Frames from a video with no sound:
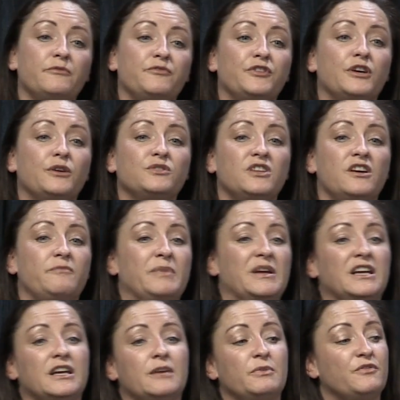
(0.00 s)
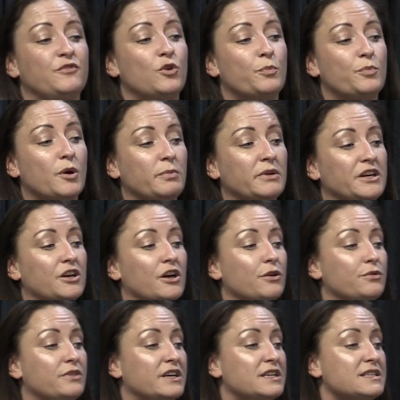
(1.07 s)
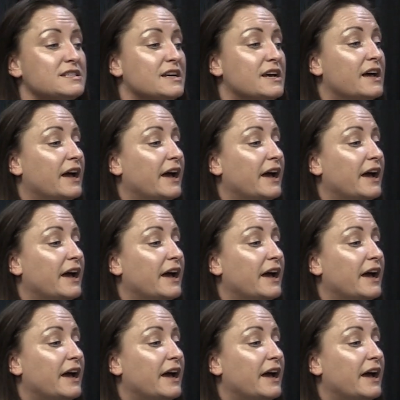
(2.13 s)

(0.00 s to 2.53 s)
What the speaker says: For those that have been here before probably know this.